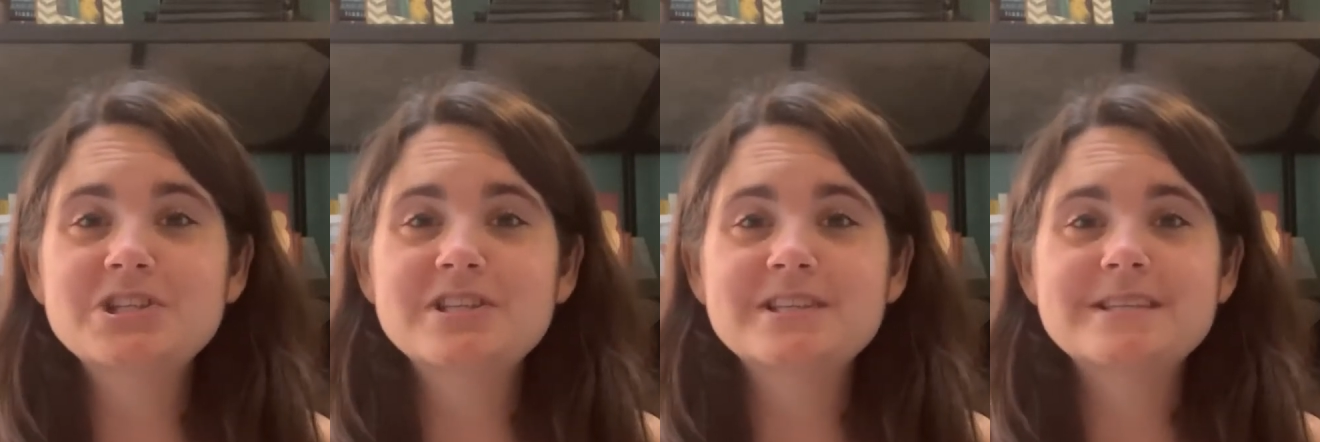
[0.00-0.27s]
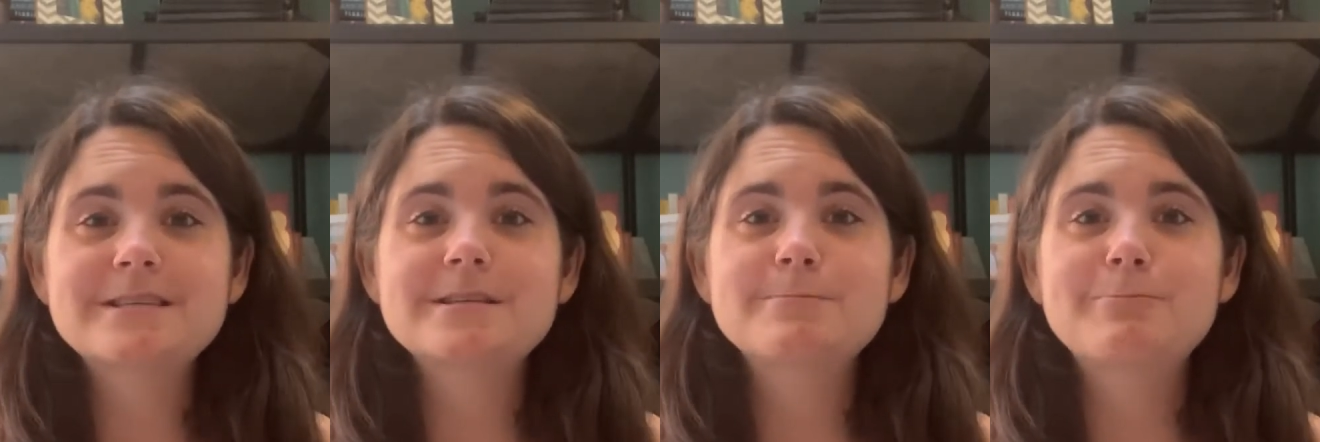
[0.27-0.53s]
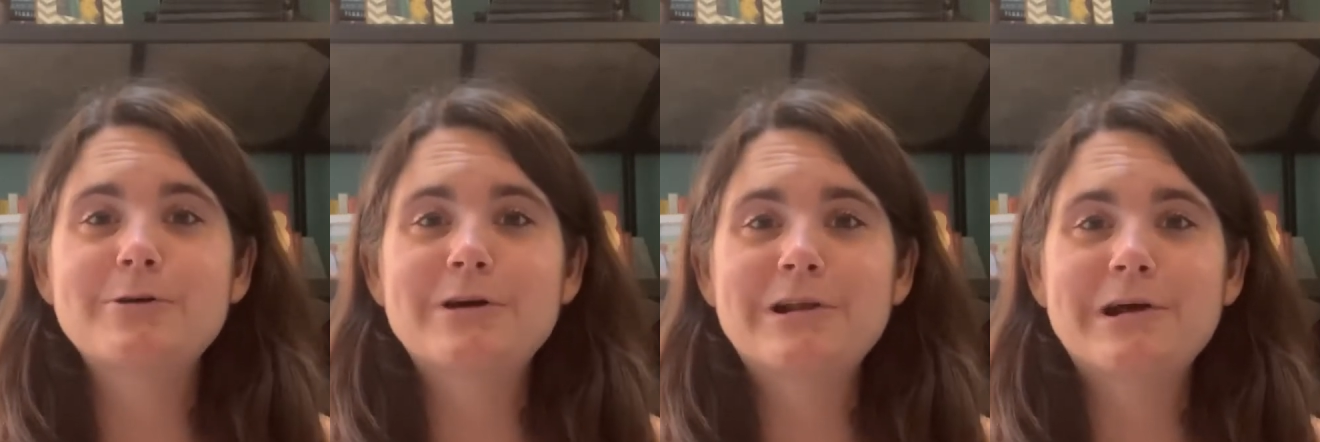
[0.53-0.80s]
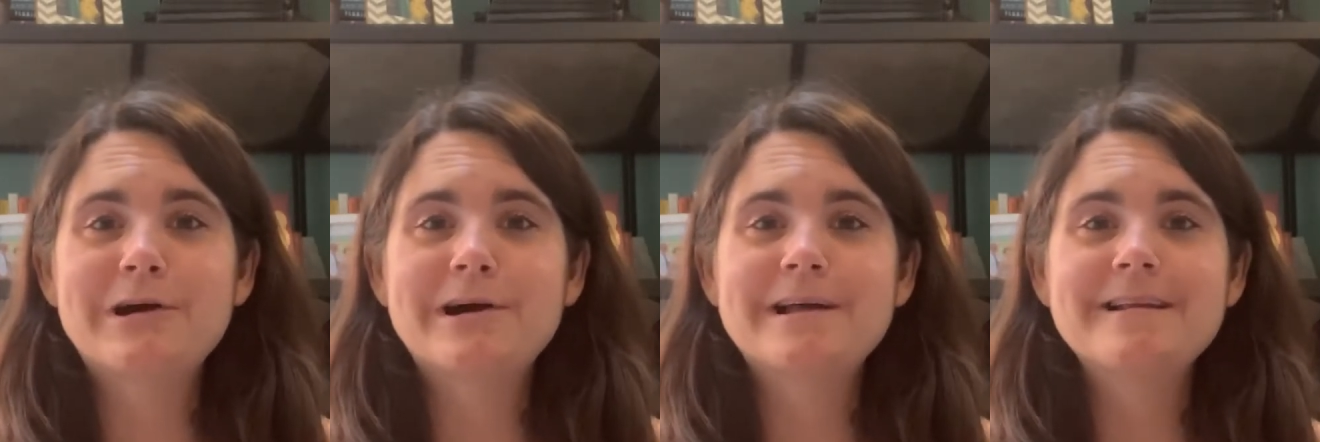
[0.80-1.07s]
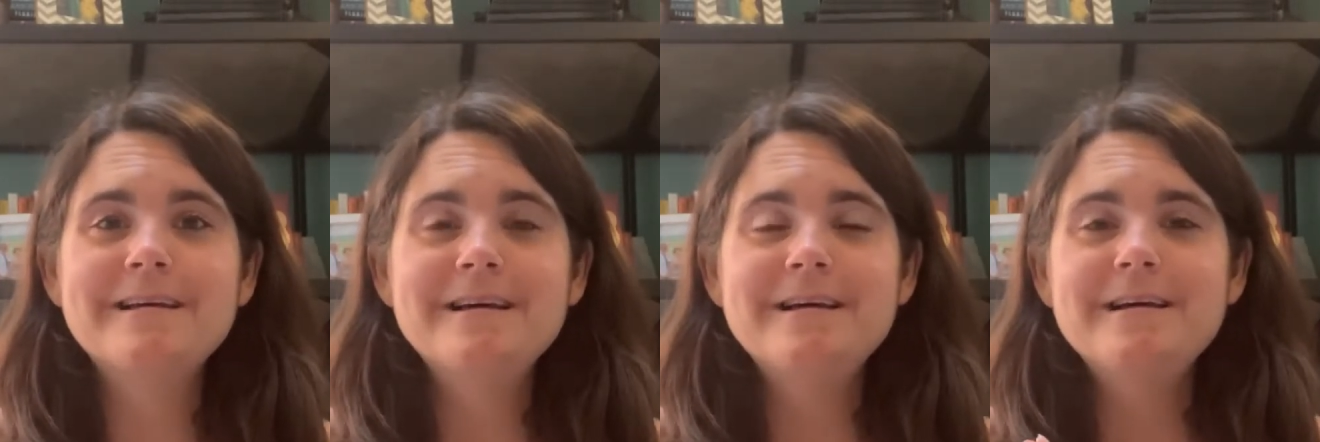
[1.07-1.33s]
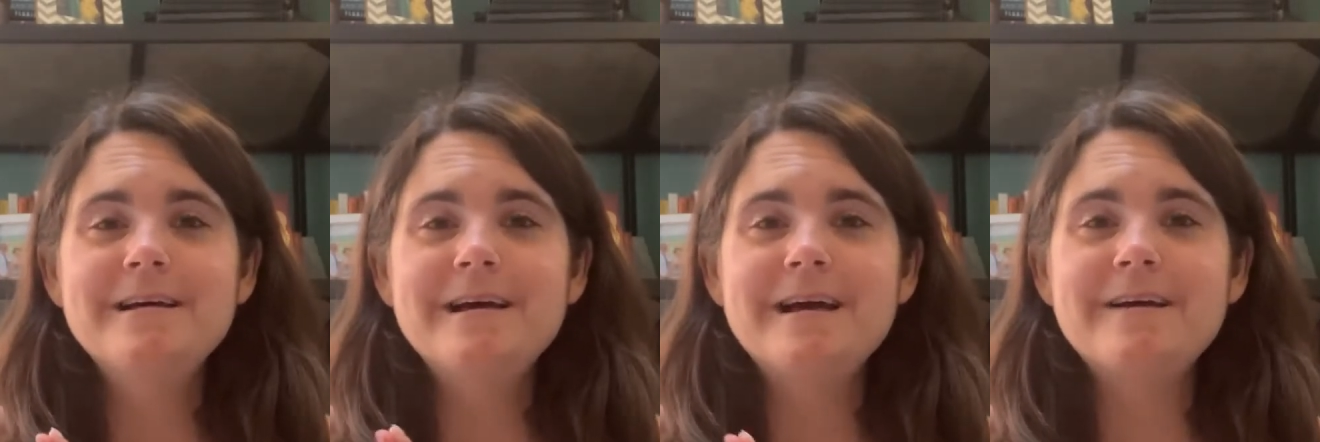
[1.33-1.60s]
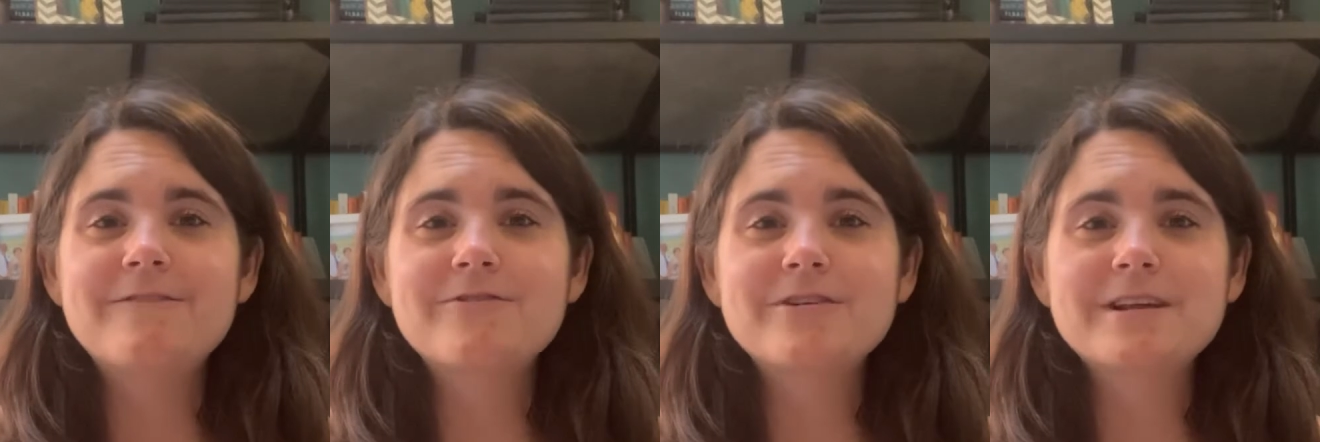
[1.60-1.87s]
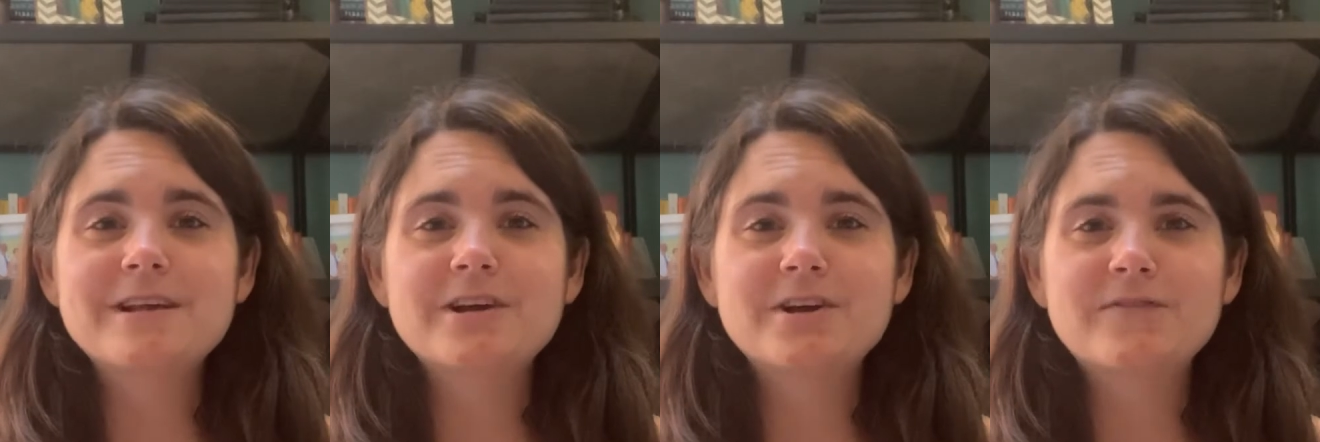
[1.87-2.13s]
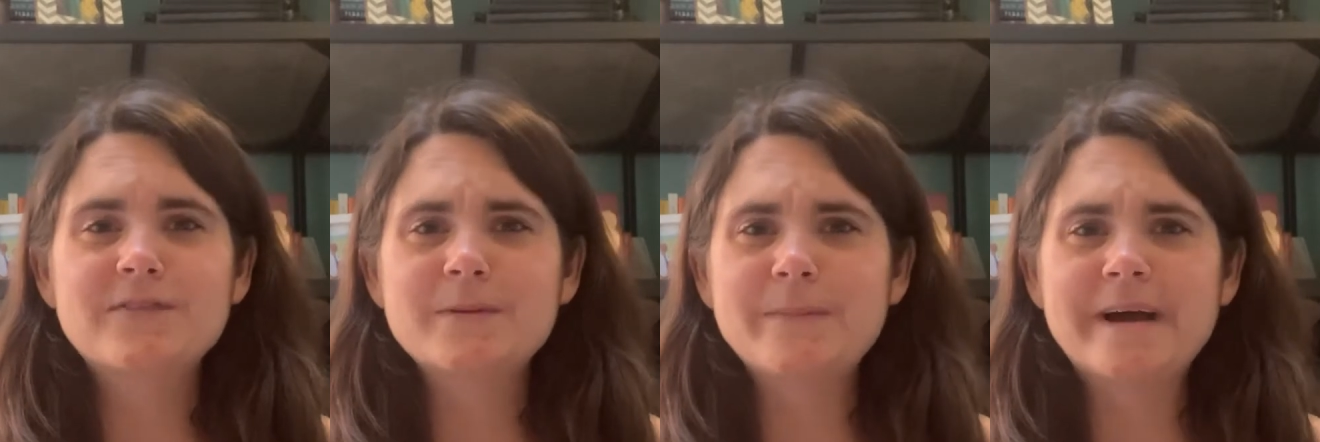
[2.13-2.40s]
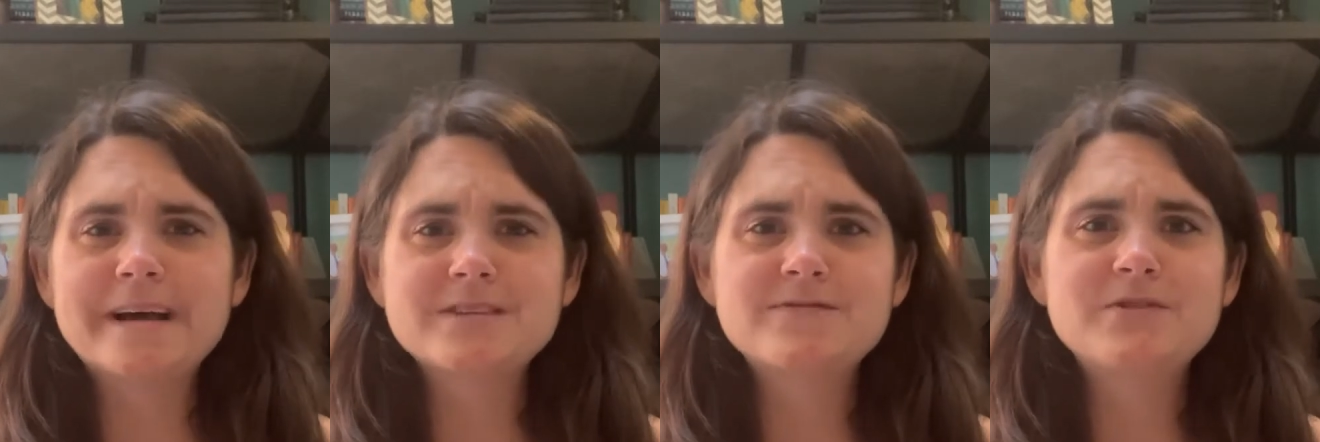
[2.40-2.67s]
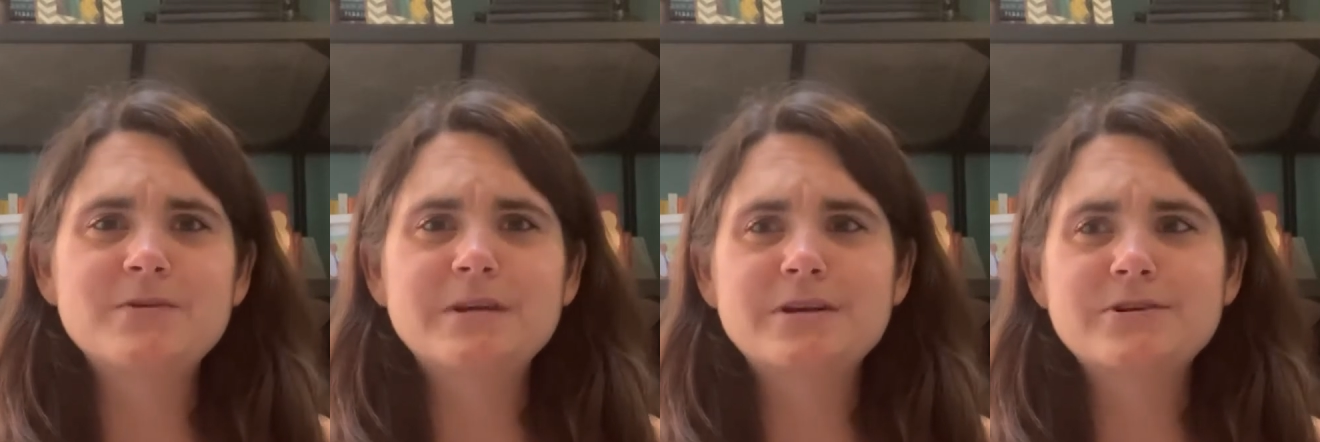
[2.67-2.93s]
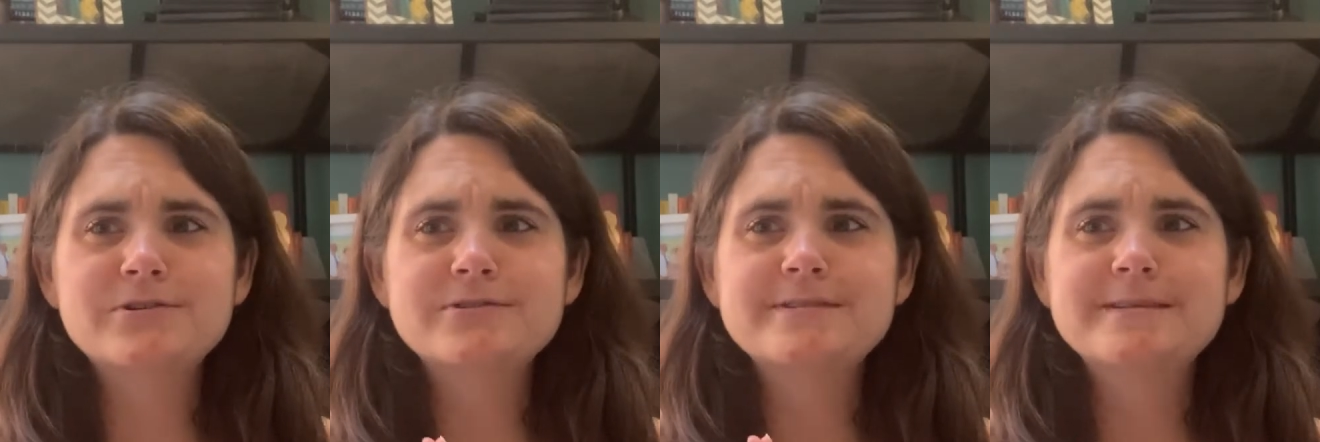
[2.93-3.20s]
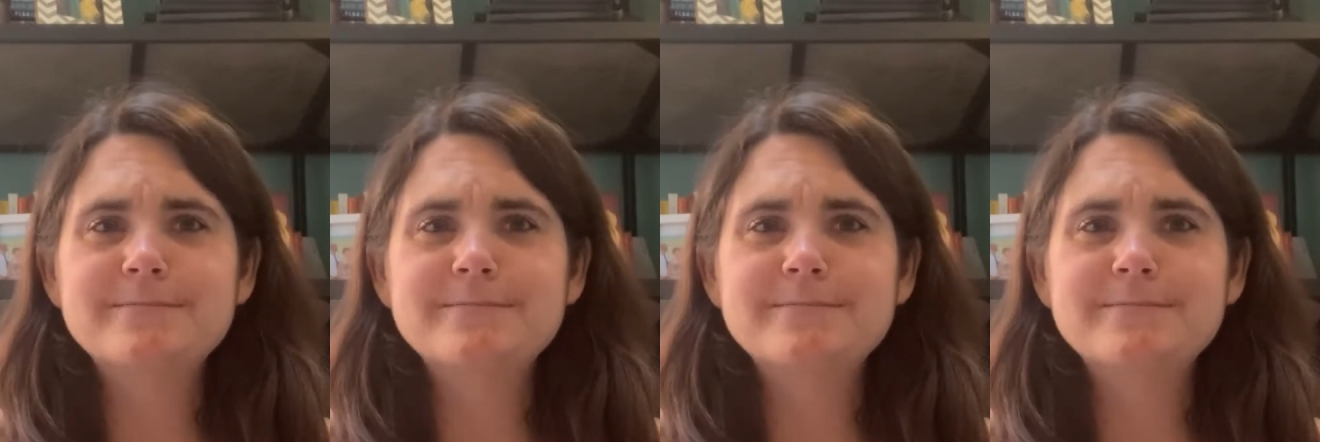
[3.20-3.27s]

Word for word: This is put on every year for the past few years